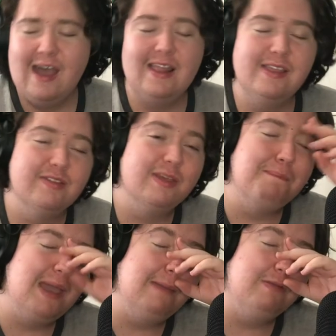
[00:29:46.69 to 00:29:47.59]
And then there's the
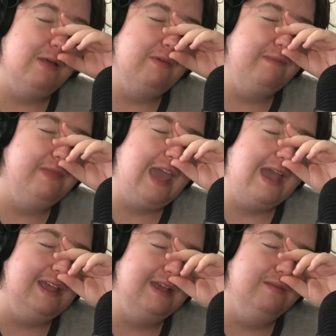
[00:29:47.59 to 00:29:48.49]
B-plot with
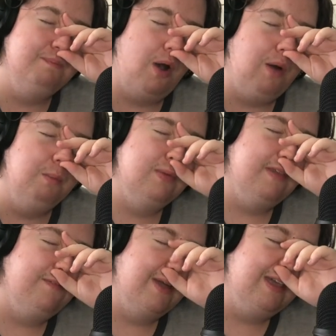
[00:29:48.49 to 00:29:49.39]
Teddy and Bob with
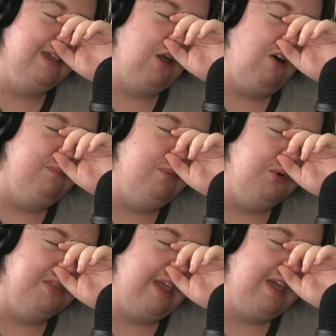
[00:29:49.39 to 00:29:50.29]
the fucking golf
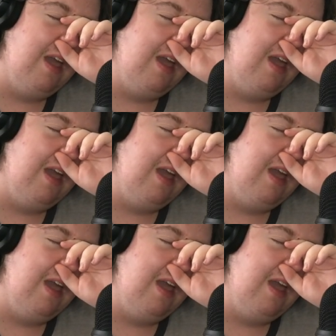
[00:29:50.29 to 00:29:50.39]
balls. Like,